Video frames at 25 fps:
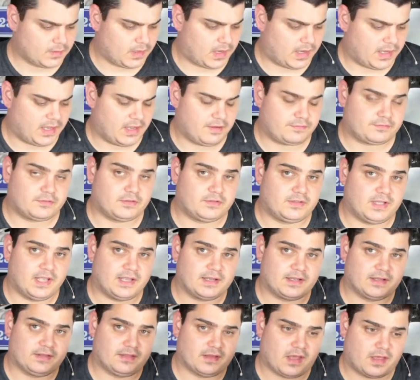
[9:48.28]
I have to
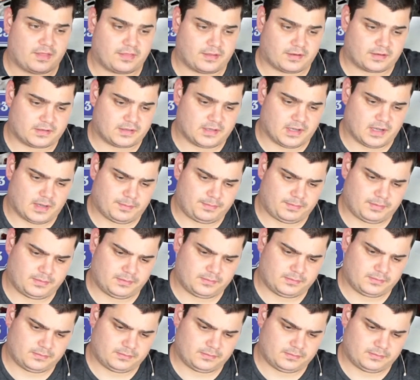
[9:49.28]
take another cup